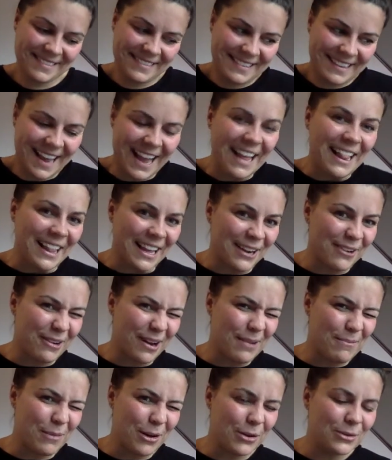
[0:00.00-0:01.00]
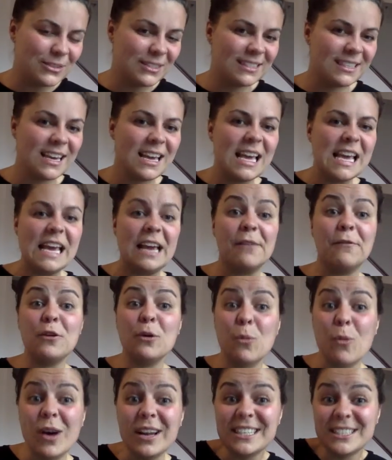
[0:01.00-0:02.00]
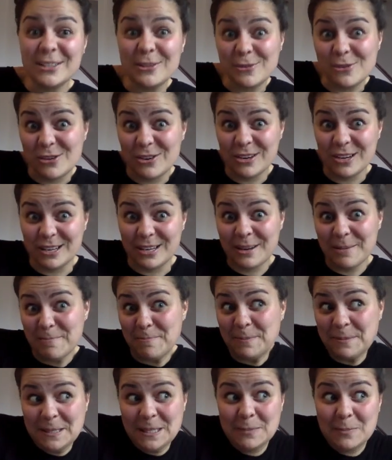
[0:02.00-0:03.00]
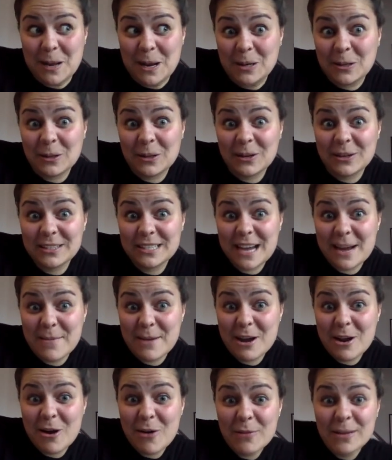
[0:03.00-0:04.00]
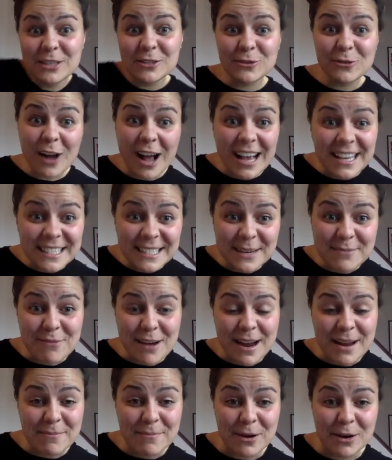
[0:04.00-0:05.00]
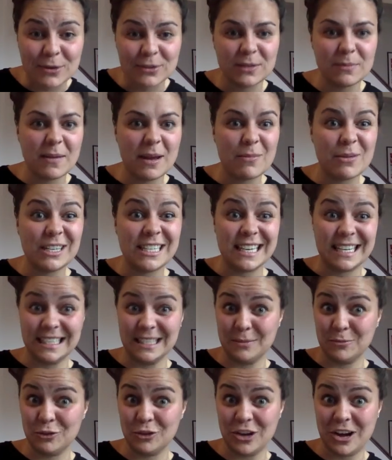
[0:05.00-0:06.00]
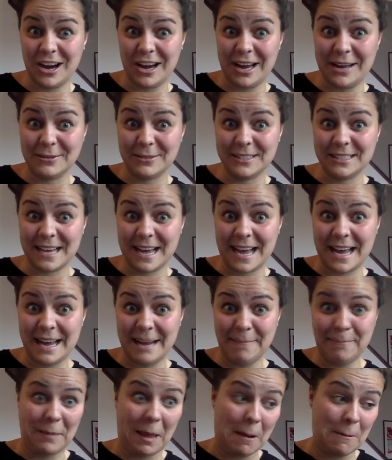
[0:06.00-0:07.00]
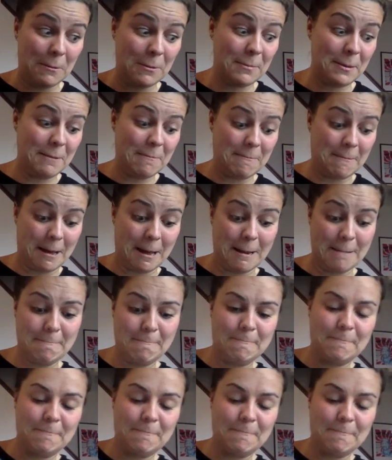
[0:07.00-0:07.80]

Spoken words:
I like rainbows. If you want to, you could spend a little time at home and draw some rainbows. Maybe take some chalk outside. That would be fun.